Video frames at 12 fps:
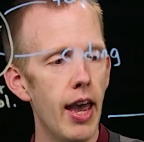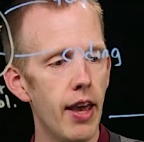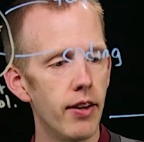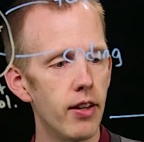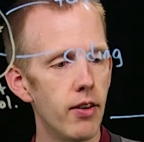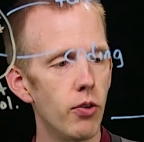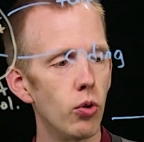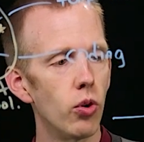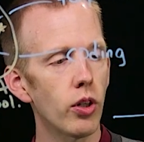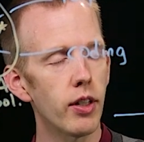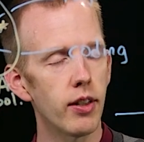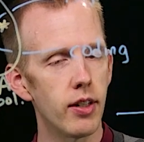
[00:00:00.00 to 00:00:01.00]
And if you
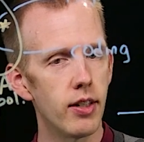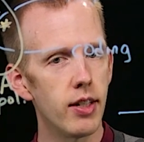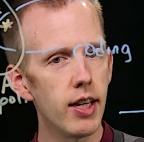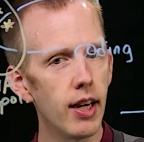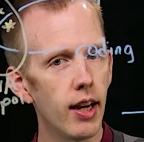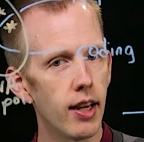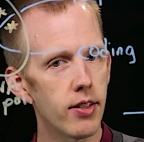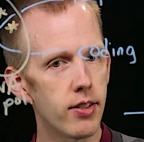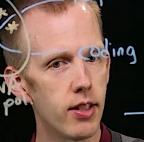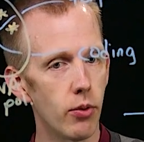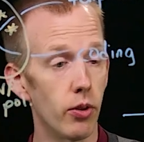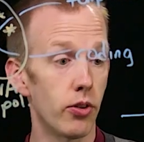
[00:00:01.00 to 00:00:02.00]
looked at the DNA
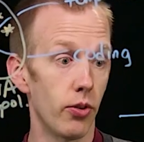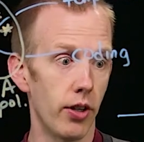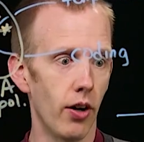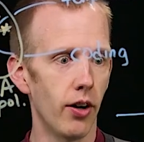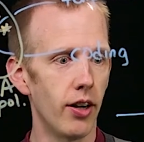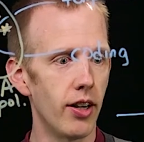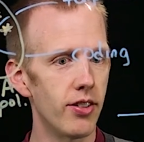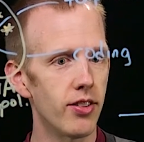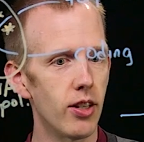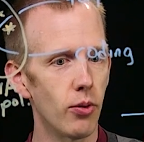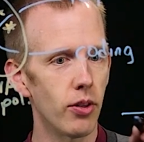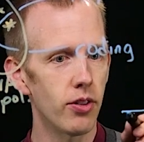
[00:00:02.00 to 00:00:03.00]
sequence or the RNA
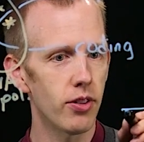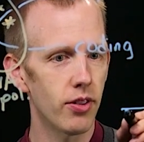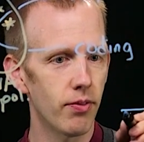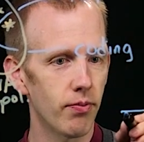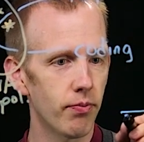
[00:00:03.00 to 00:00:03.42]
sequence,